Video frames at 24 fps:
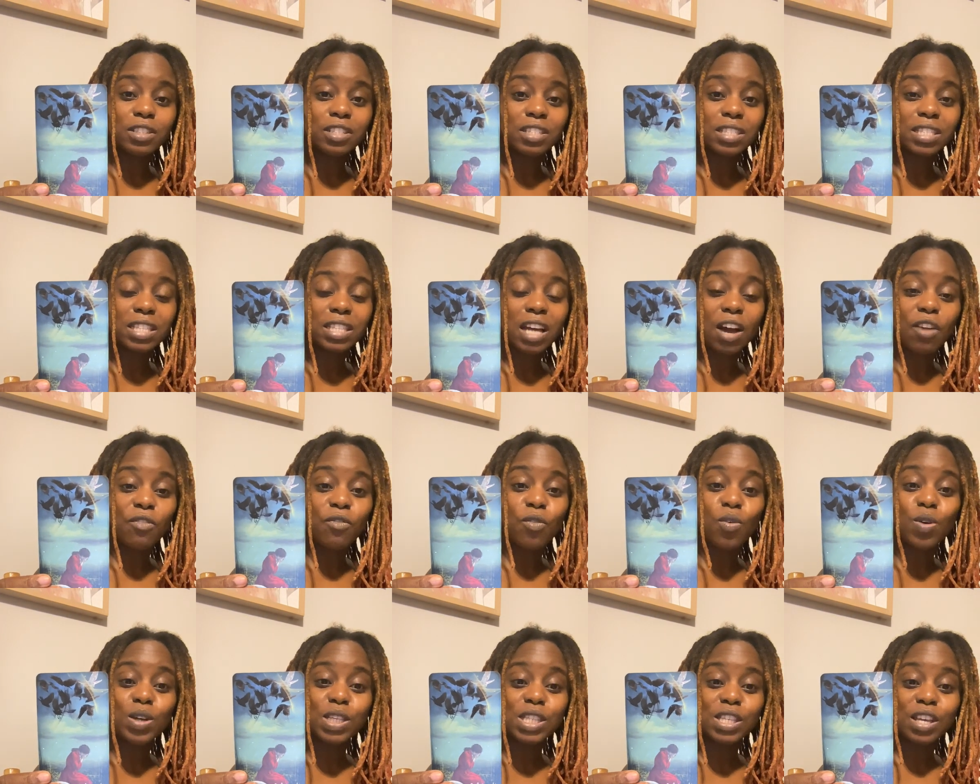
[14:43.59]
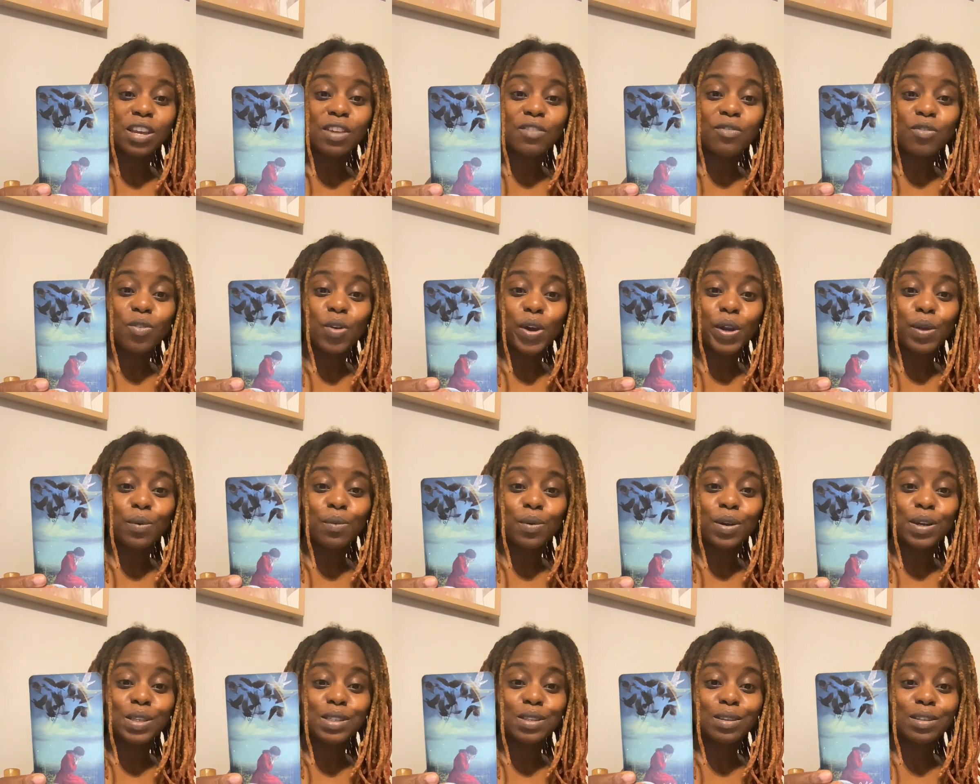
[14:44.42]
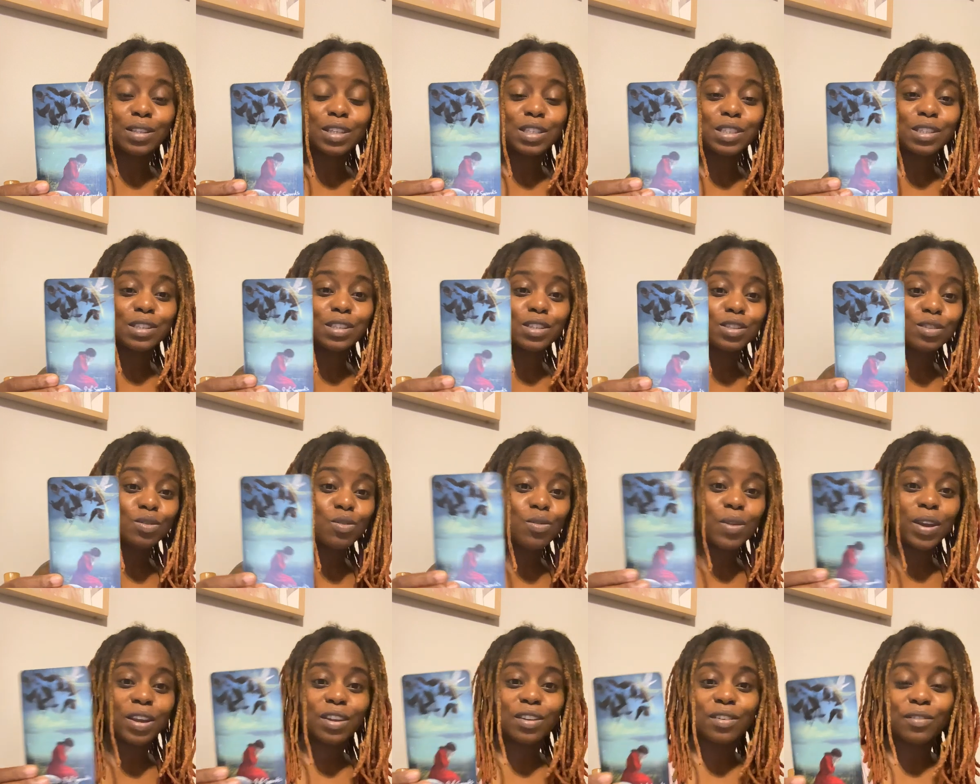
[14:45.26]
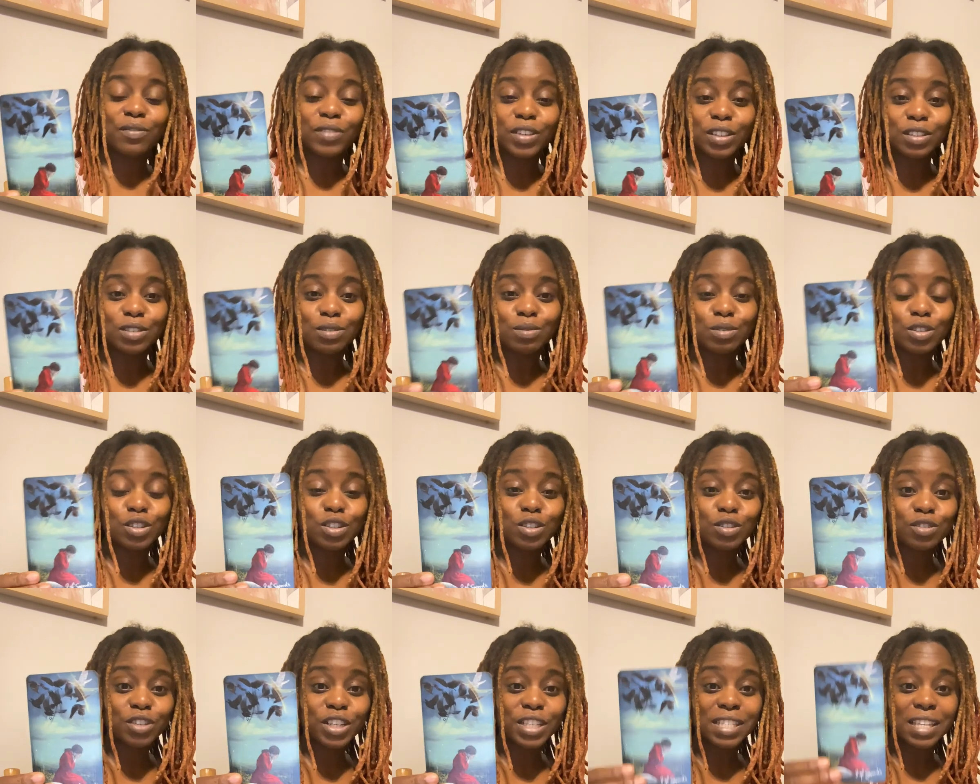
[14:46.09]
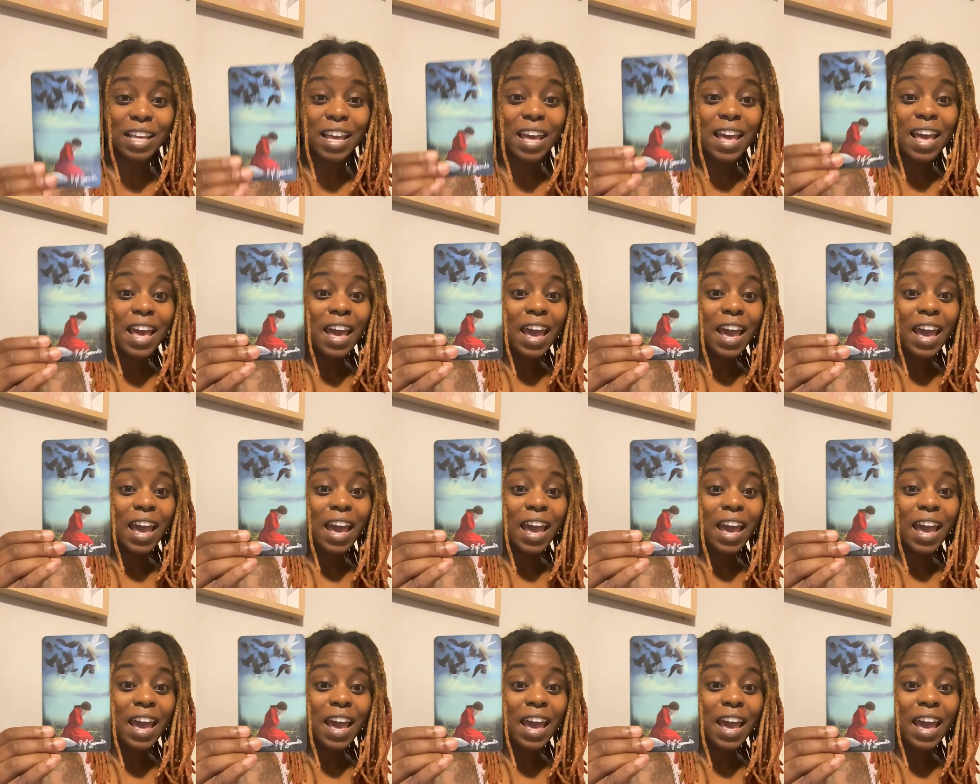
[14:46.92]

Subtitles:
Just saw 1441. So this is two individuals stressing.